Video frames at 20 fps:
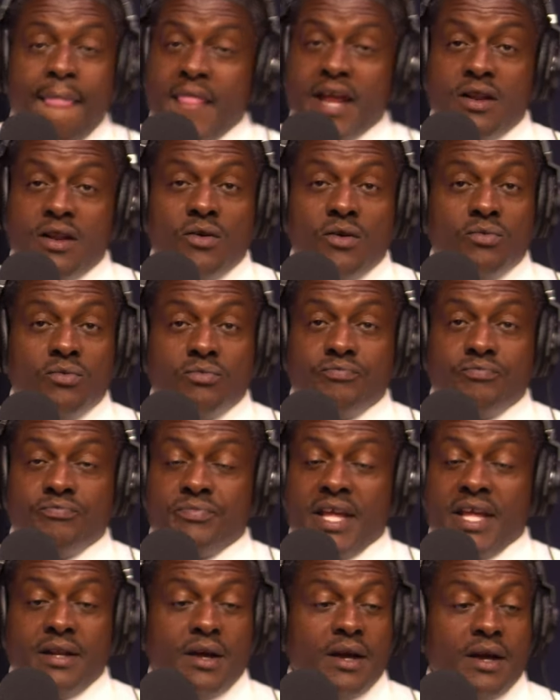they
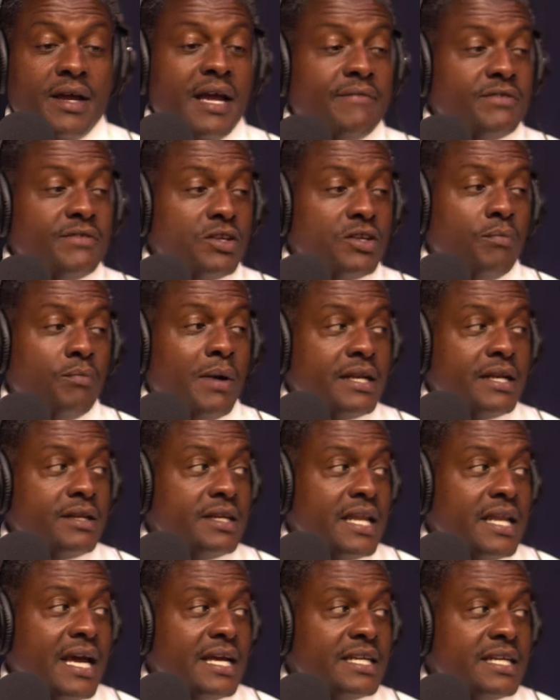don't they don't have
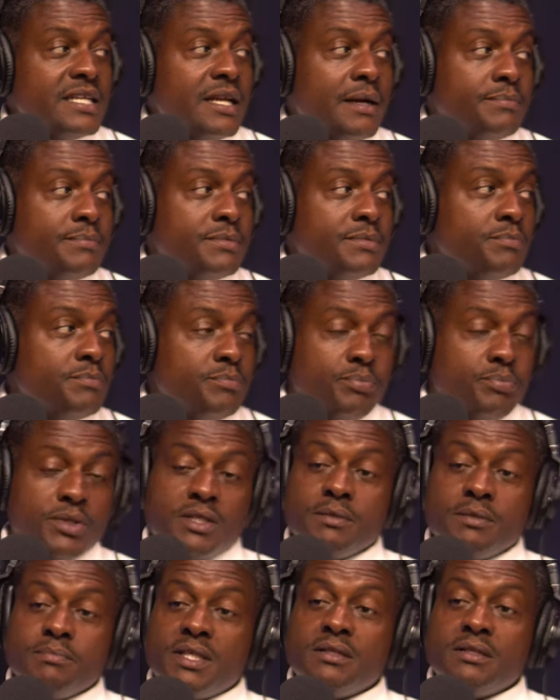nobody lining up to
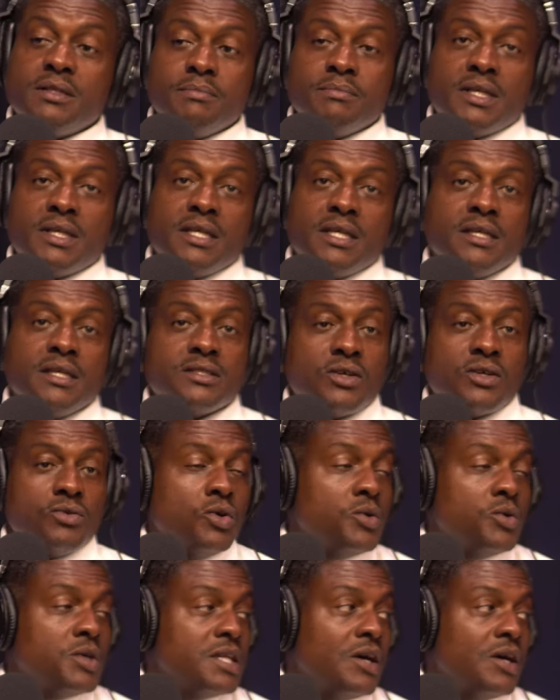put them them kids
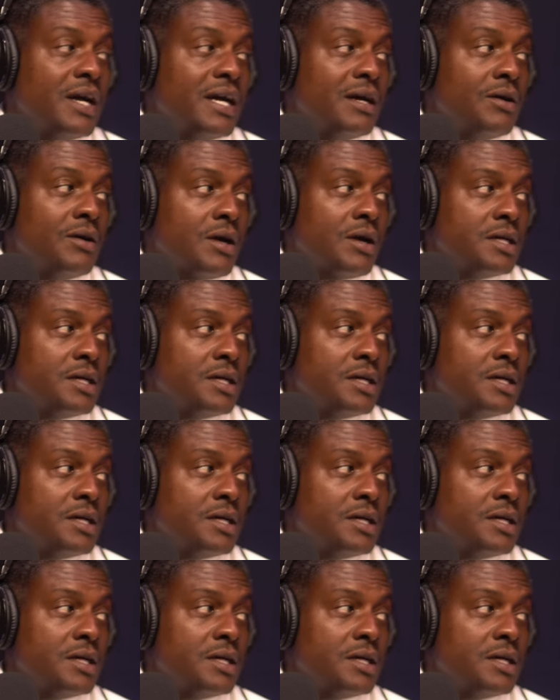on no NIL